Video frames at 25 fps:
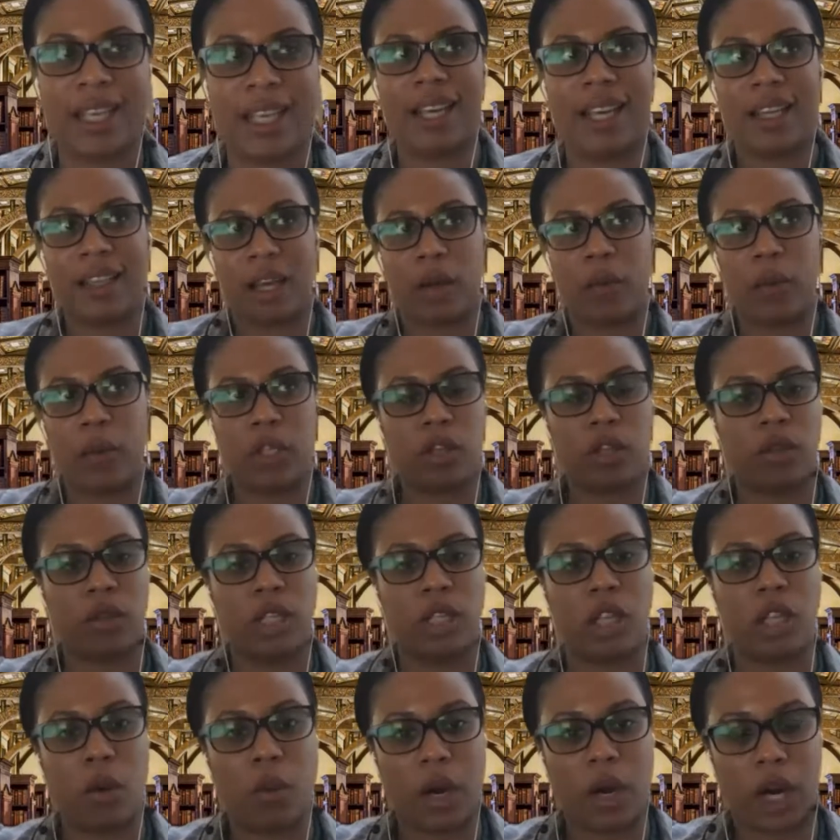that we certainly
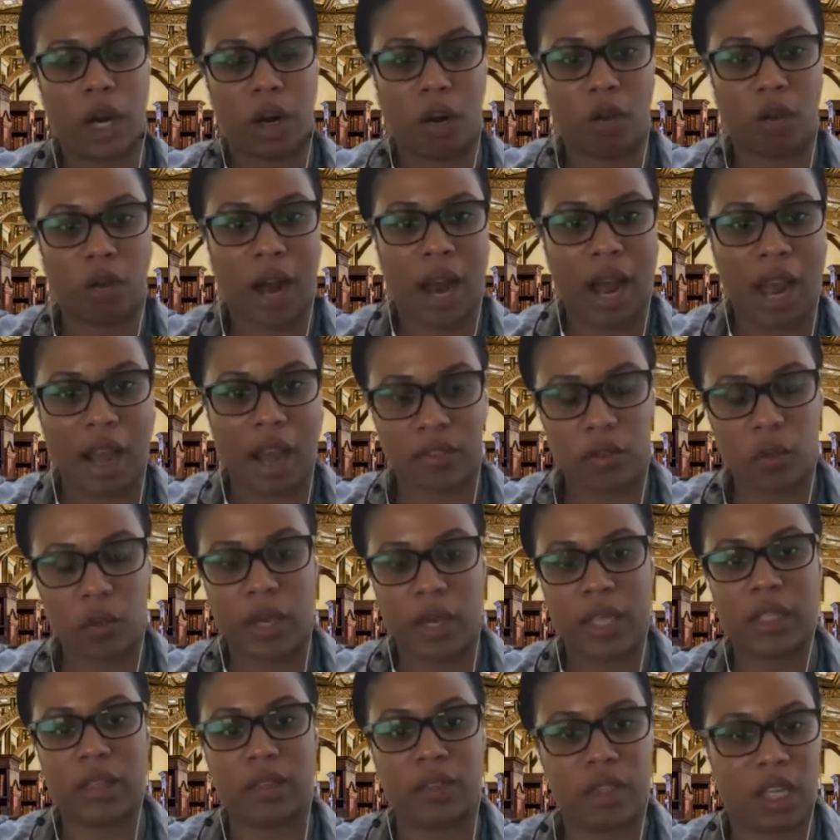don't want to graft
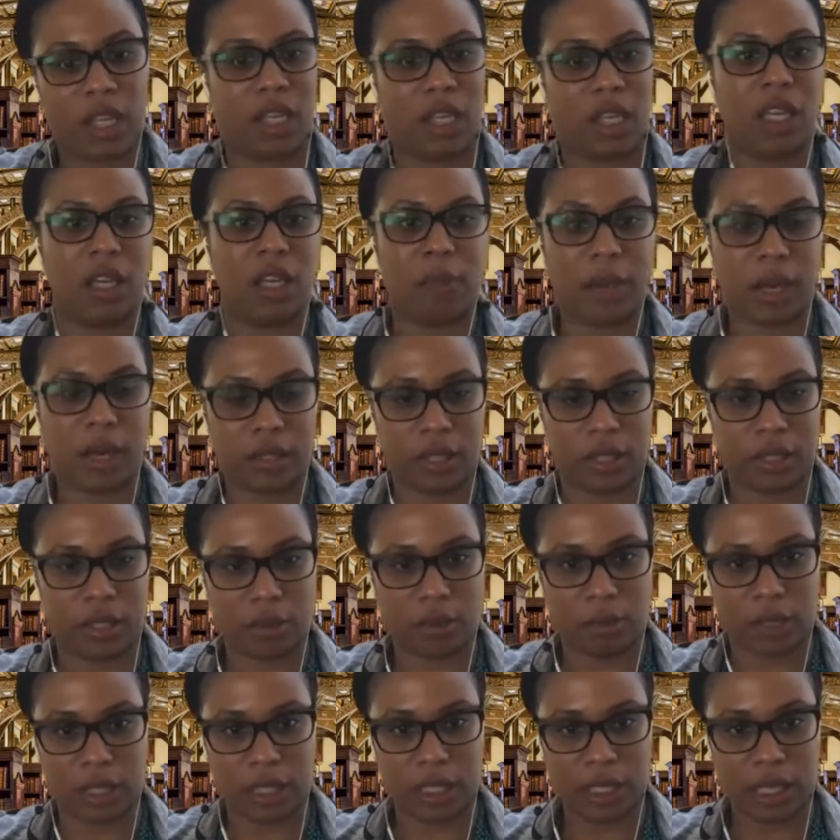ways of thinking about
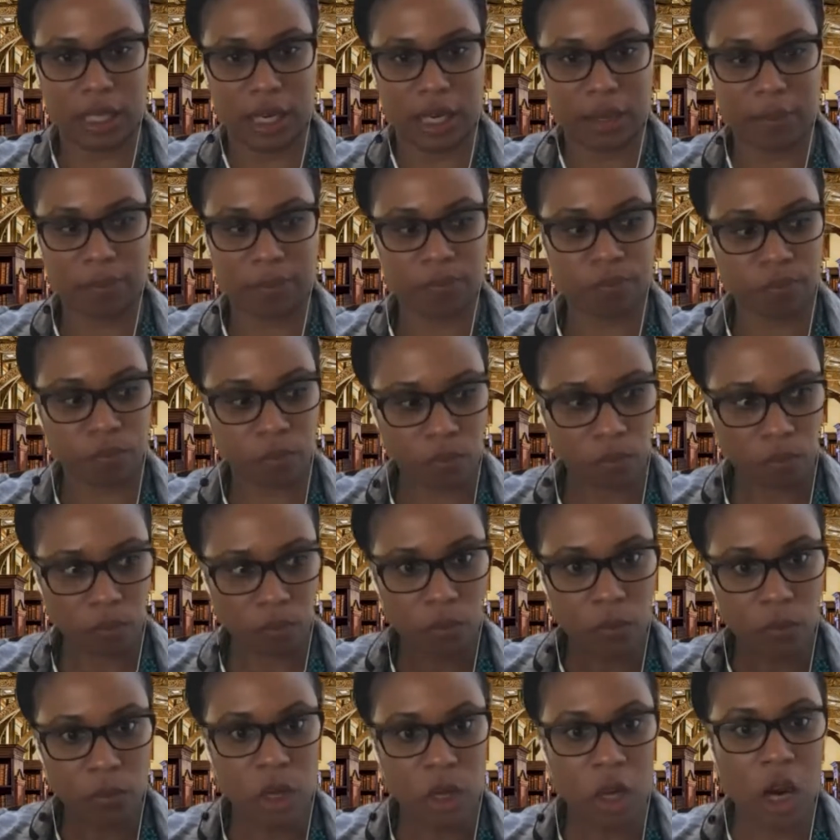disability
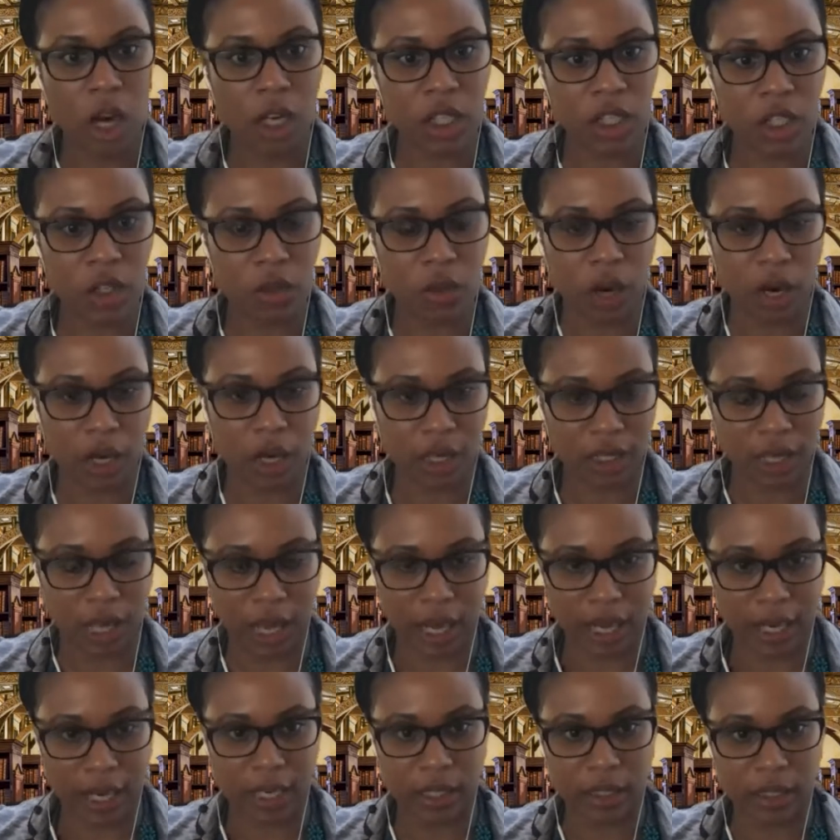onto our
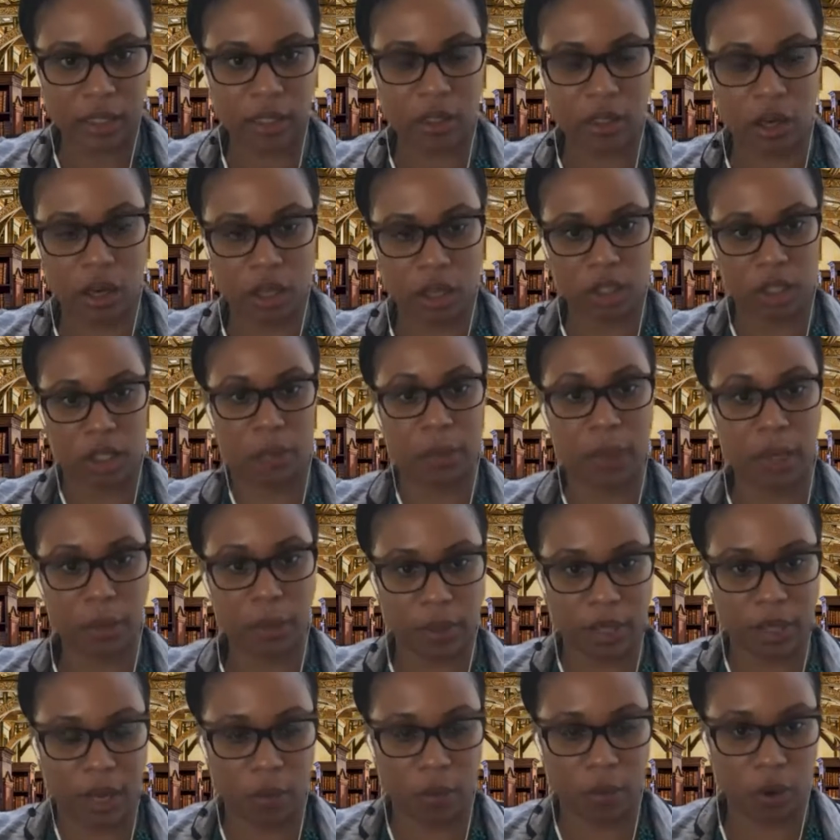clients, onto the
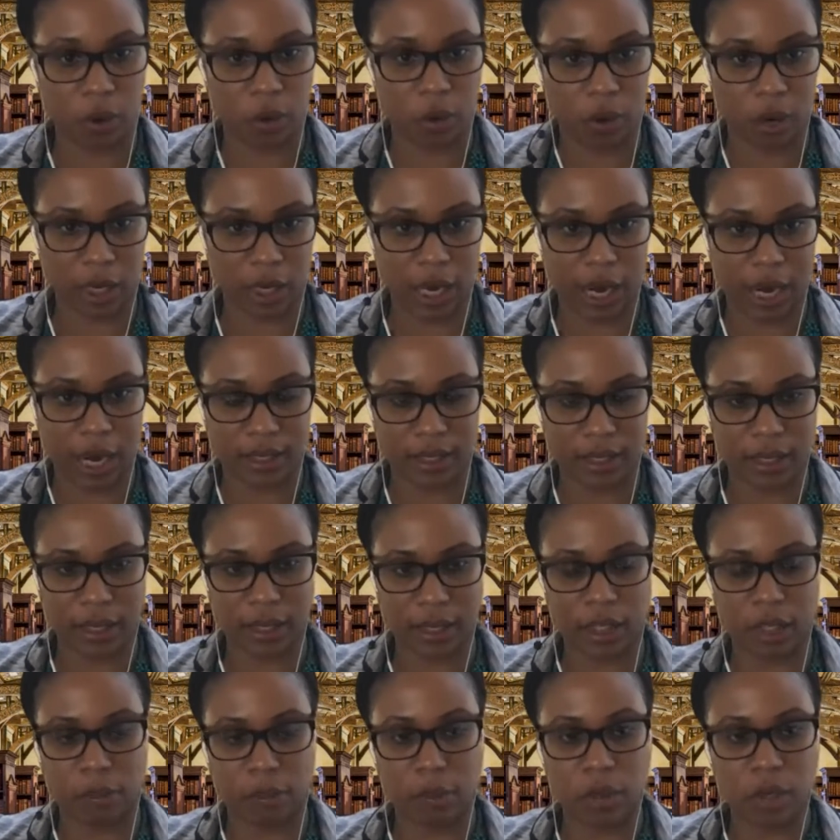people that we're organizing in
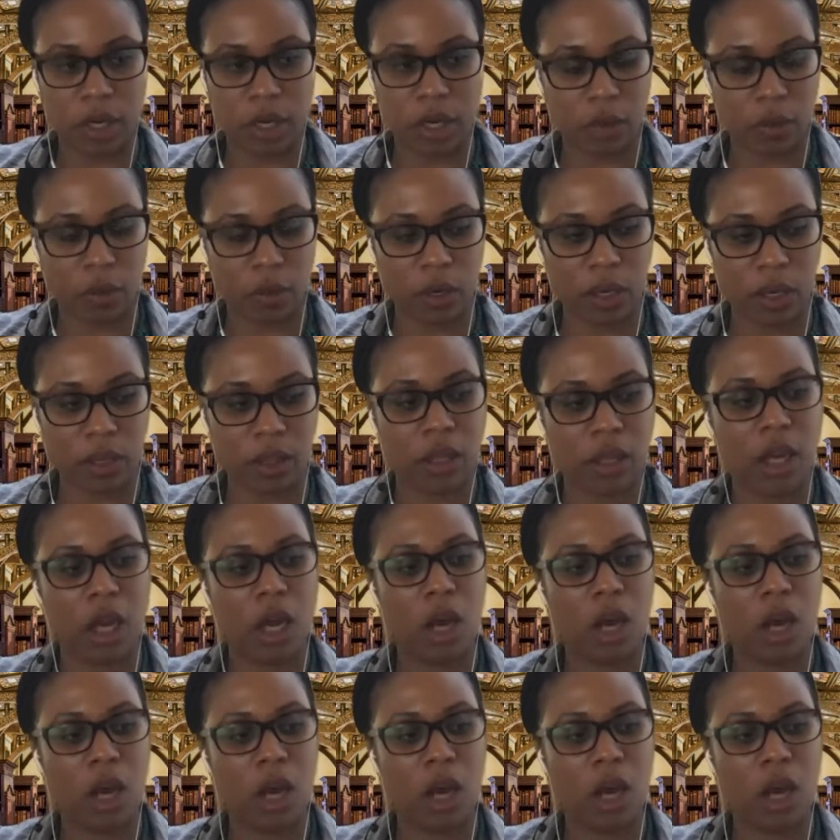community with.